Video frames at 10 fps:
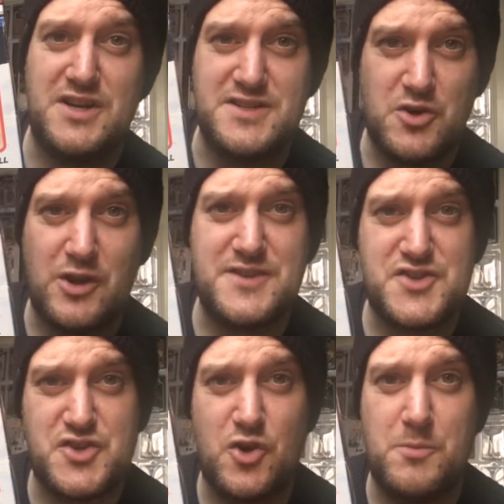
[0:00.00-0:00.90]
Joe, like
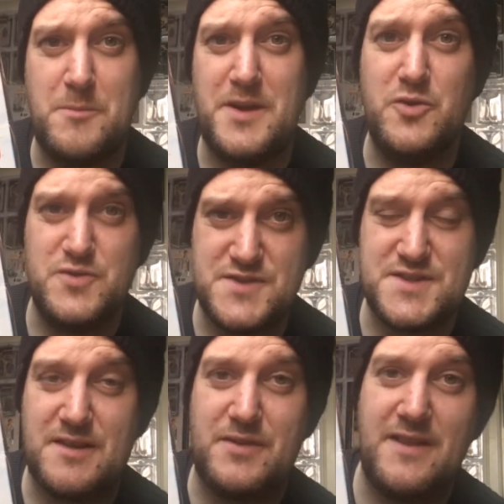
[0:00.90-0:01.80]
snowmobiles and
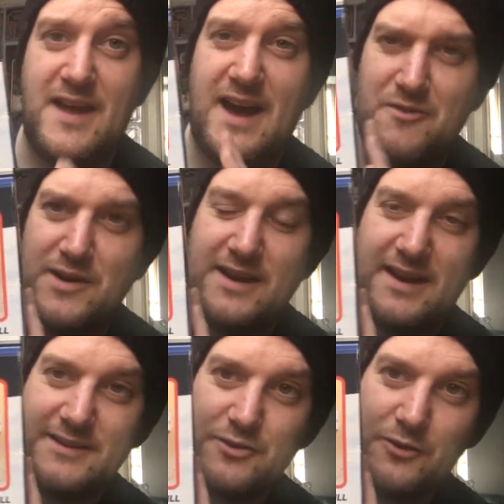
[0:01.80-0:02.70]
stuff like that. I really
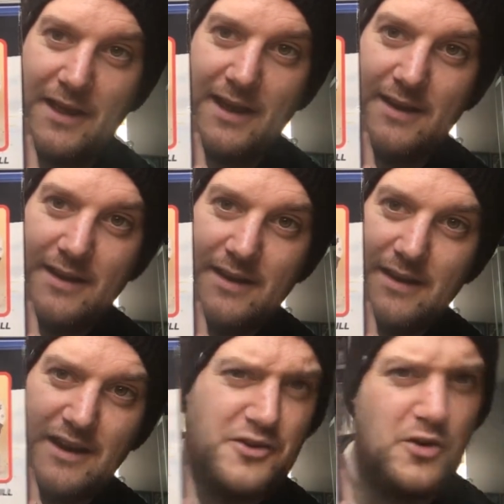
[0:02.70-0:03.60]
liked all that.
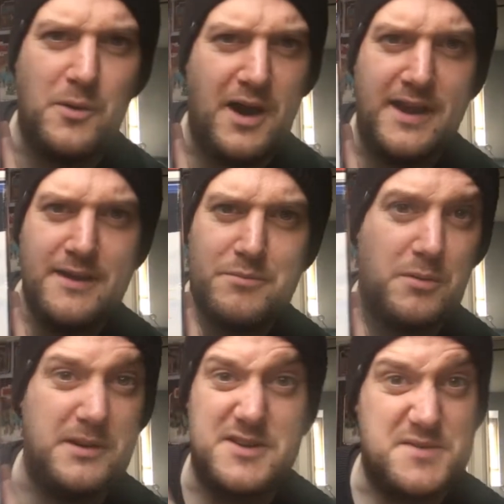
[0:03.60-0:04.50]
I don't know why,
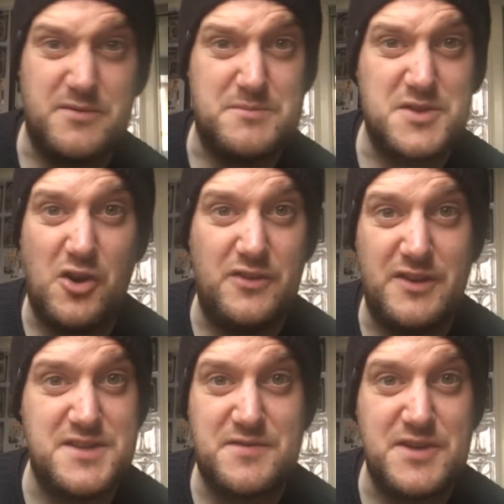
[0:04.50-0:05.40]
probably because I'm from Scotland
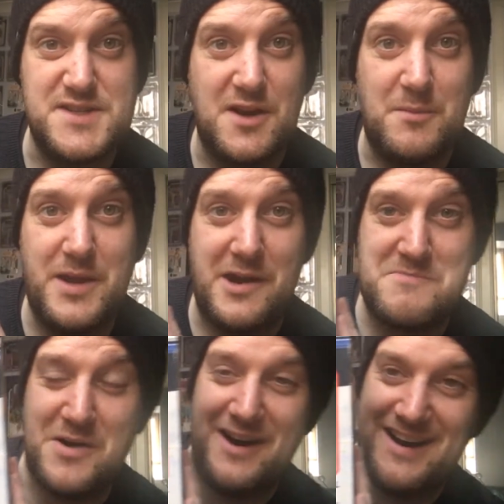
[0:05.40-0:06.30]
and it's freezing up here,
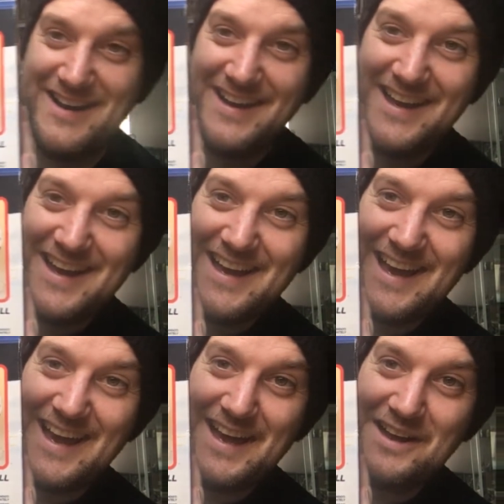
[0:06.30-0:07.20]
but
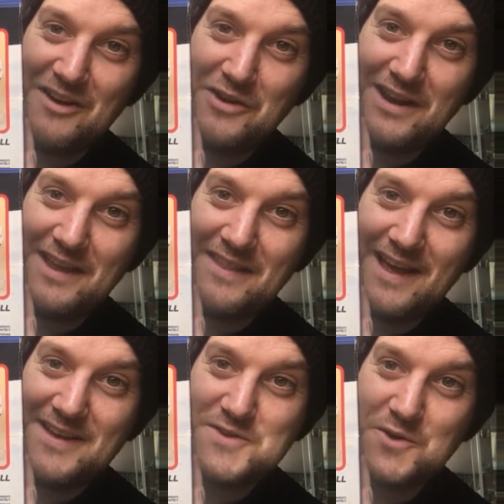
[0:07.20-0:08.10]
I really like that.